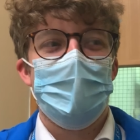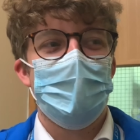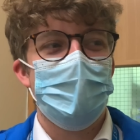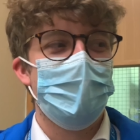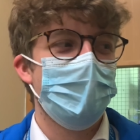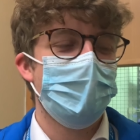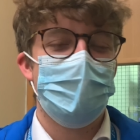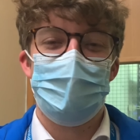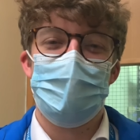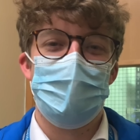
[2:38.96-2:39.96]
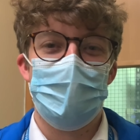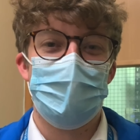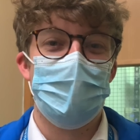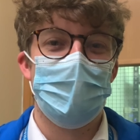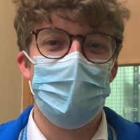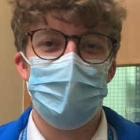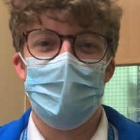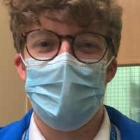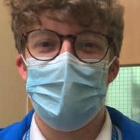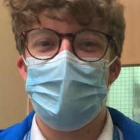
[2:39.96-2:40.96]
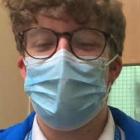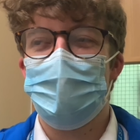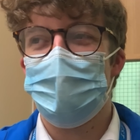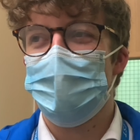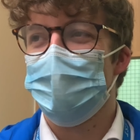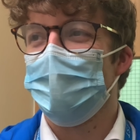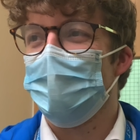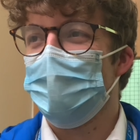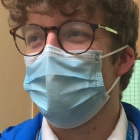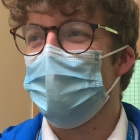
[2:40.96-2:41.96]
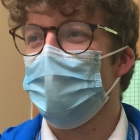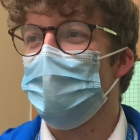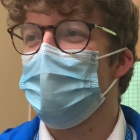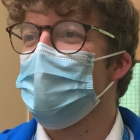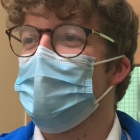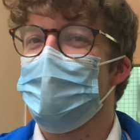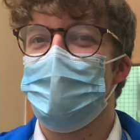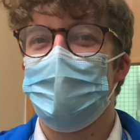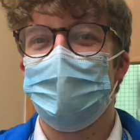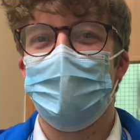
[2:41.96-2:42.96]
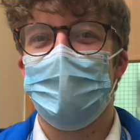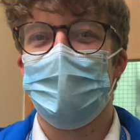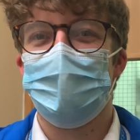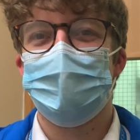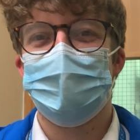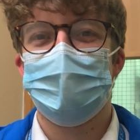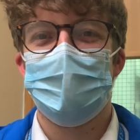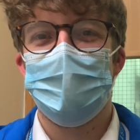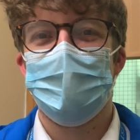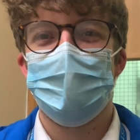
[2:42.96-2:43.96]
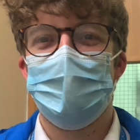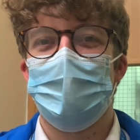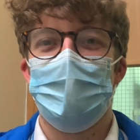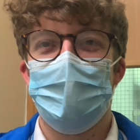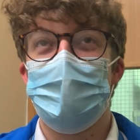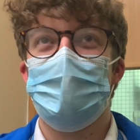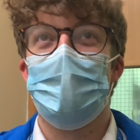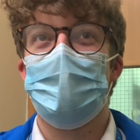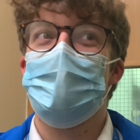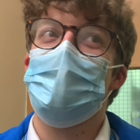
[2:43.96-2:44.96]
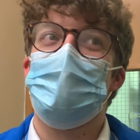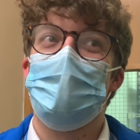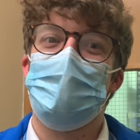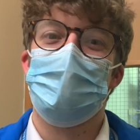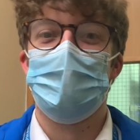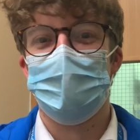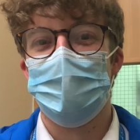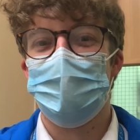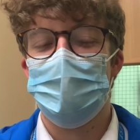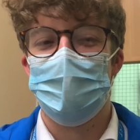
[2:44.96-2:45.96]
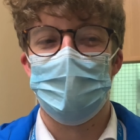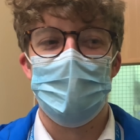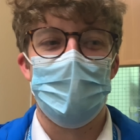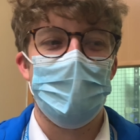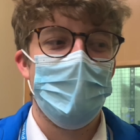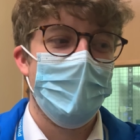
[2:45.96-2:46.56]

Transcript: it's like sometimes you have to negotiate who's doing the washing up, whose turn is it to buy the toilet roll, stuff like that.